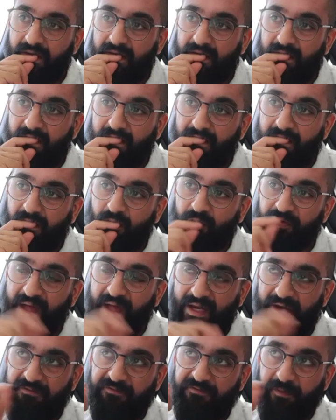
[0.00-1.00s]
With that
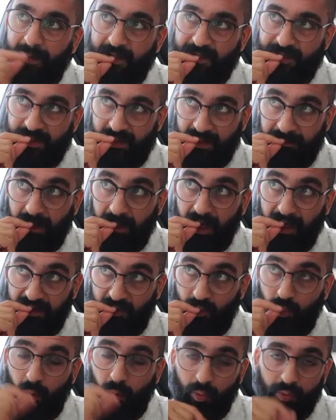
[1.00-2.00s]
information in mind, what
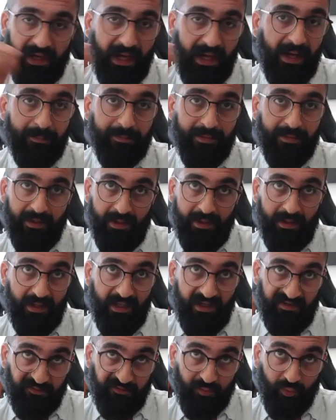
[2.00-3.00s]
would happen if
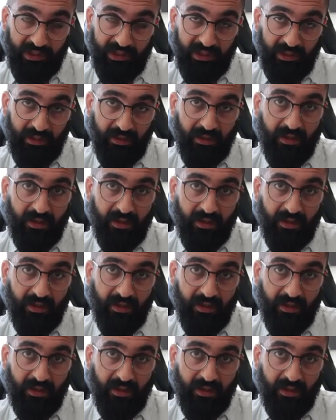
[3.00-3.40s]
we